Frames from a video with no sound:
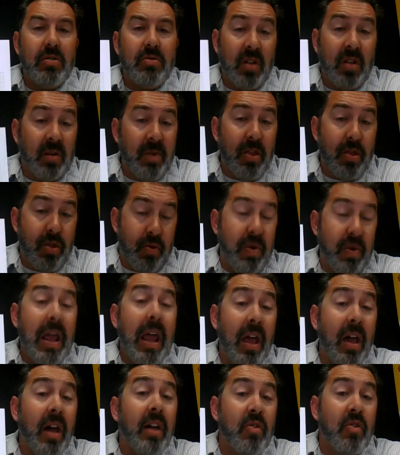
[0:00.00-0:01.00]
It's going to be
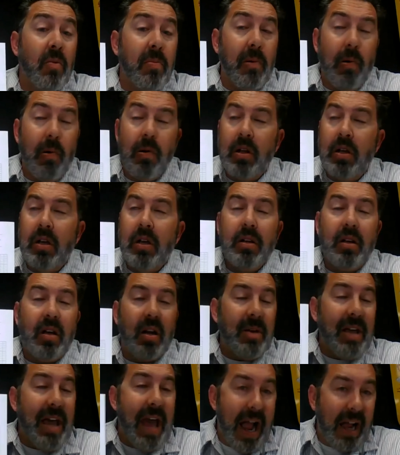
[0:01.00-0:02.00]
3A on your report. It's
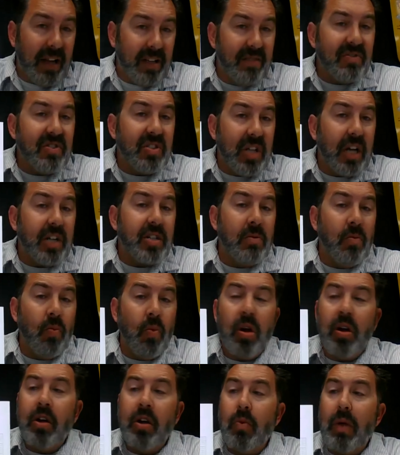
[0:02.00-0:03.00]
going to be active section
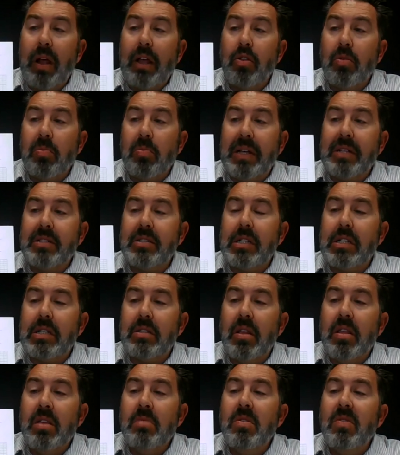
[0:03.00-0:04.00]
1 on a regular basis.
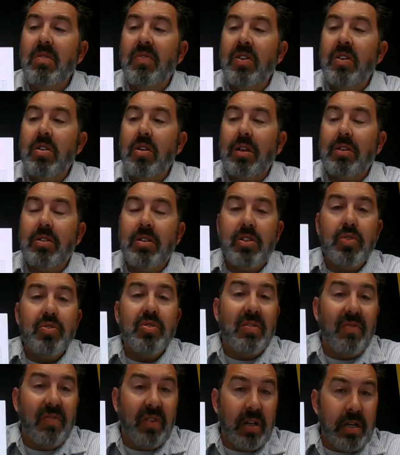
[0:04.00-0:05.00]
Then you move into your
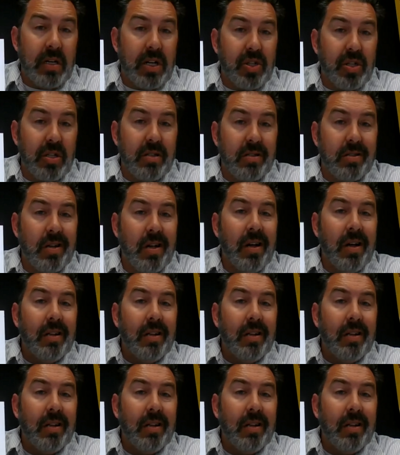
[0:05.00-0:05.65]
conducive conditions,